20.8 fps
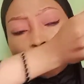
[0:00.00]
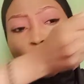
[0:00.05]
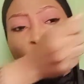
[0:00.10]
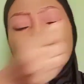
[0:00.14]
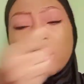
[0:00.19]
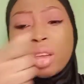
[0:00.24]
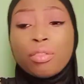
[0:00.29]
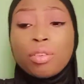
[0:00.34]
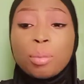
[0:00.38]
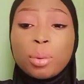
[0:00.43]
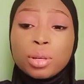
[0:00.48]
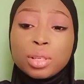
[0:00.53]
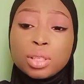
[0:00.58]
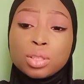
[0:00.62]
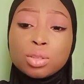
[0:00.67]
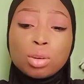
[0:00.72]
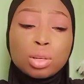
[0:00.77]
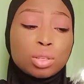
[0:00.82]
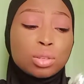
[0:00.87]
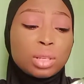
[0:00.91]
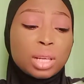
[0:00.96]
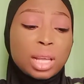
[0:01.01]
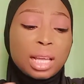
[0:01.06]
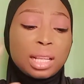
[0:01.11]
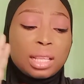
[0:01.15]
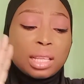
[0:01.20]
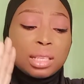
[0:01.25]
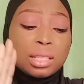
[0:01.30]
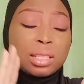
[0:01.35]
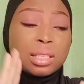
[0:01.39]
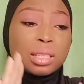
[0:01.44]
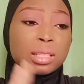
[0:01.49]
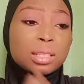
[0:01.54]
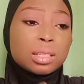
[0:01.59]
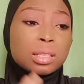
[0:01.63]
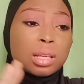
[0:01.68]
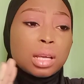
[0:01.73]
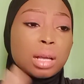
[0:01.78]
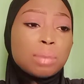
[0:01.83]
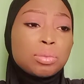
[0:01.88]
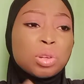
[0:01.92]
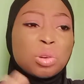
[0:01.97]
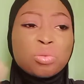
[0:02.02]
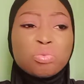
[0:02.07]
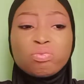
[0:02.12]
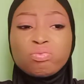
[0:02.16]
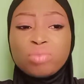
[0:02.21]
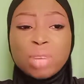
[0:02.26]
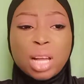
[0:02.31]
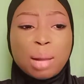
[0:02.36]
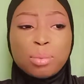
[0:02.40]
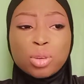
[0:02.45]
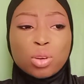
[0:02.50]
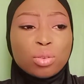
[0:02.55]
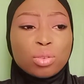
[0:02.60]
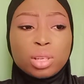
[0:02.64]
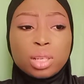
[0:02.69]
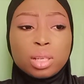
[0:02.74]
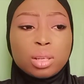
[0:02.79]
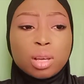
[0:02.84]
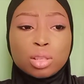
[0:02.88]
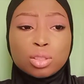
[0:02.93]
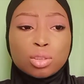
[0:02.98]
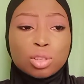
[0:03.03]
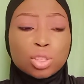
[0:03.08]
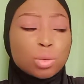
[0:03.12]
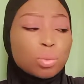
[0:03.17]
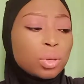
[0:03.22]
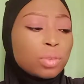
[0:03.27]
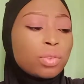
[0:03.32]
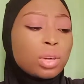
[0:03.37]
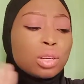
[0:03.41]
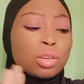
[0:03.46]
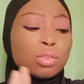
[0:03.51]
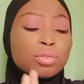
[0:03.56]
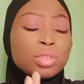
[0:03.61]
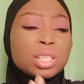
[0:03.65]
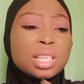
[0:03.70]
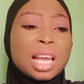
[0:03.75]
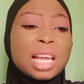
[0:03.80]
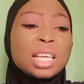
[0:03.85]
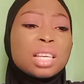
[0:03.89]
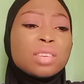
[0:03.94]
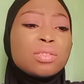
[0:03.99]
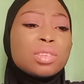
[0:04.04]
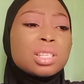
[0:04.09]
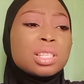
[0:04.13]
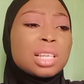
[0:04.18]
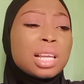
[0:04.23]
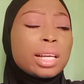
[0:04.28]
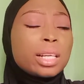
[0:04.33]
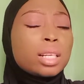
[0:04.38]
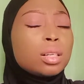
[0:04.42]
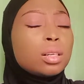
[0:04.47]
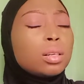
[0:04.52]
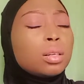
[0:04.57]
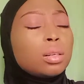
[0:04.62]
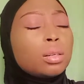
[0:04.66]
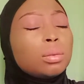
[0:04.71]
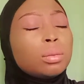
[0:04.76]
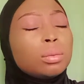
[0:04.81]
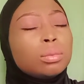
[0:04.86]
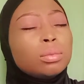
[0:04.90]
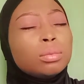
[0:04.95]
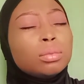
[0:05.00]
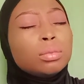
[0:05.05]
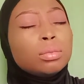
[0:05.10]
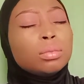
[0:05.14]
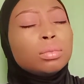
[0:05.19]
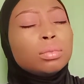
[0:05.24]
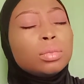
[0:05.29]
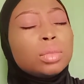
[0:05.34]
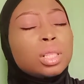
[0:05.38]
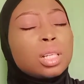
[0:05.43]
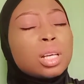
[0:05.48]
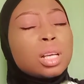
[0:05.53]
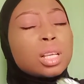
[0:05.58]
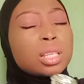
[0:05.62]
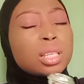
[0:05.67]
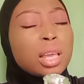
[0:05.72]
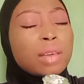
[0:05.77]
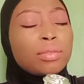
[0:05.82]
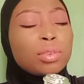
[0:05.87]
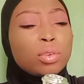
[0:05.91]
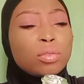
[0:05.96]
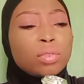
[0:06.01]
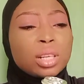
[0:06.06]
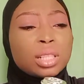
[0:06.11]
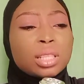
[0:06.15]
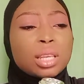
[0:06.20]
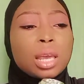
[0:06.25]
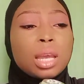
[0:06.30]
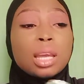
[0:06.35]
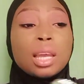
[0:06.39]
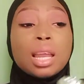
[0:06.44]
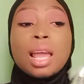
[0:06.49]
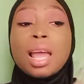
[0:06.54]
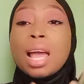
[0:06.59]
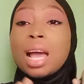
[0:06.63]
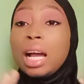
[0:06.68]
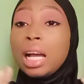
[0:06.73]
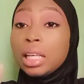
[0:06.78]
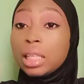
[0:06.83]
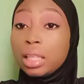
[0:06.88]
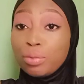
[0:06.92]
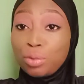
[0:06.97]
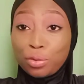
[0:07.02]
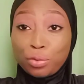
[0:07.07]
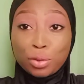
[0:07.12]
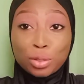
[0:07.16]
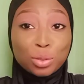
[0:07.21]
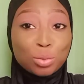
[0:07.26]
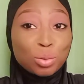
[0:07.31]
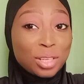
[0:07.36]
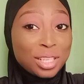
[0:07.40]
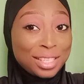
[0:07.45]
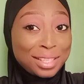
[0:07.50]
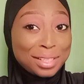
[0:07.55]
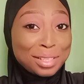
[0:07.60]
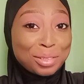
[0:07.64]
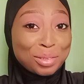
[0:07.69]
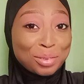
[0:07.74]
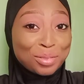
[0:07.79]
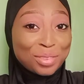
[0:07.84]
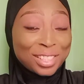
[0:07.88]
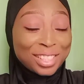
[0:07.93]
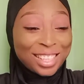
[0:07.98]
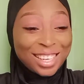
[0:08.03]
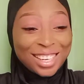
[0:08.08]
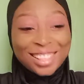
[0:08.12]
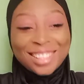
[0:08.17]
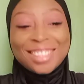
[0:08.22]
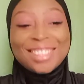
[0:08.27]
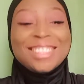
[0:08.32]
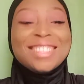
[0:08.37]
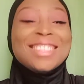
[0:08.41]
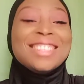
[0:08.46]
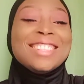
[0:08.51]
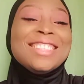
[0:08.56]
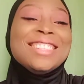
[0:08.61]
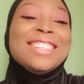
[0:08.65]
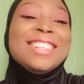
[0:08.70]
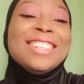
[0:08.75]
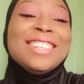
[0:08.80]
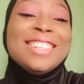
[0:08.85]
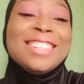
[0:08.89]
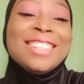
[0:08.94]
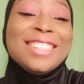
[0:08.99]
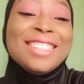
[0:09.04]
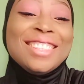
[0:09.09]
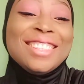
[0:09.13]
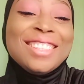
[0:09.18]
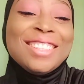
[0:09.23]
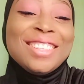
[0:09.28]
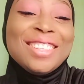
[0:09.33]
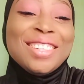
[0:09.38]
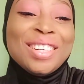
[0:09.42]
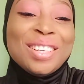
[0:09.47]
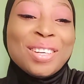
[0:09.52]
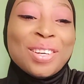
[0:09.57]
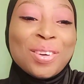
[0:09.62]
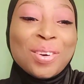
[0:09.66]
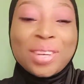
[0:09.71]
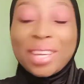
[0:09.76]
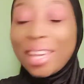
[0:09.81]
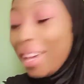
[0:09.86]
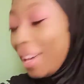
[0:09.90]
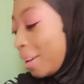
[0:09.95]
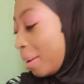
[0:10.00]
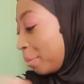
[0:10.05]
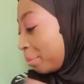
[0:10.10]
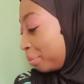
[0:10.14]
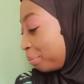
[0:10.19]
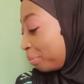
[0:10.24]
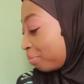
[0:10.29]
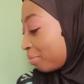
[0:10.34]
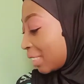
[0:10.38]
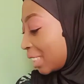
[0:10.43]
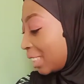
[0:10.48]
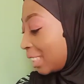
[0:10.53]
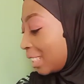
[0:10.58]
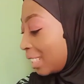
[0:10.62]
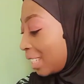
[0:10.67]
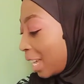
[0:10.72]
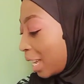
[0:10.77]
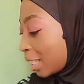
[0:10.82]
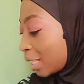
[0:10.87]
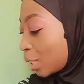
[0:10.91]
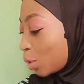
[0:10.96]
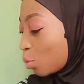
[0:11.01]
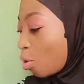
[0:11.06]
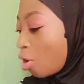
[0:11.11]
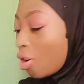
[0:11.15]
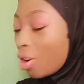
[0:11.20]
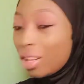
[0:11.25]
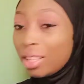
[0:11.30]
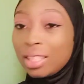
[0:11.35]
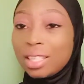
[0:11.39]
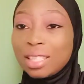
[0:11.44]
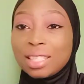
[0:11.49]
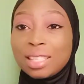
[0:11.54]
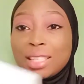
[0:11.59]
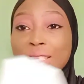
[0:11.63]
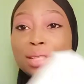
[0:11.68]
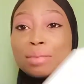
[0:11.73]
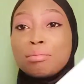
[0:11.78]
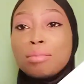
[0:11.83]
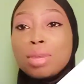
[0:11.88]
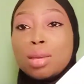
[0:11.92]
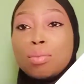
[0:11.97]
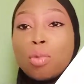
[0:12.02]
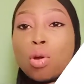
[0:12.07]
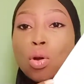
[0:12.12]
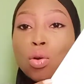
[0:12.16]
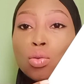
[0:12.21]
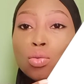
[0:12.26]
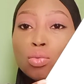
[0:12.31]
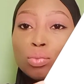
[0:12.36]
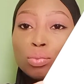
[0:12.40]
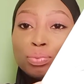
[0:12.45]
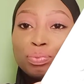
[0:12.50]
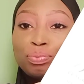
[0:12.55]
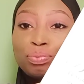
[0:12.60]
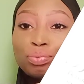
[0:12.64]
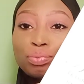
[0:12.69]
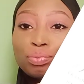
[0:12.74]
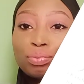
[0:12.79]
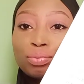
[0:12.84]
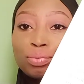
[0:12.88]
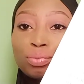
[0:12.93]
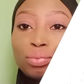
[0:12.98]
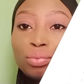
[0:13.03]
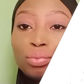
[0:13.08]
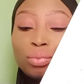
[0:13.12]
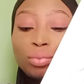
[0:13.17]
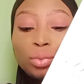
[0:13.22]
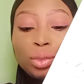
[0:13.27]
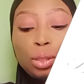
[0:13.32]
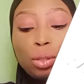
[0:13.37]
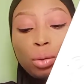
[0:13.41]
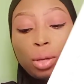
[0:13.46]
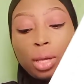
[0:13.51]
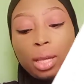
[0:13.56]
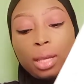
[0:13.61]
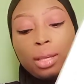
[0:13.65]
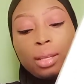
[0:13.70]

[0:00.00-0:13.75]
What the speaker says: everybody is going to like this. I'm not really such a big fan of this. I give this like a 7/10. I give the first one a 6/10. Okay, the next one, this is Mimo. Okay,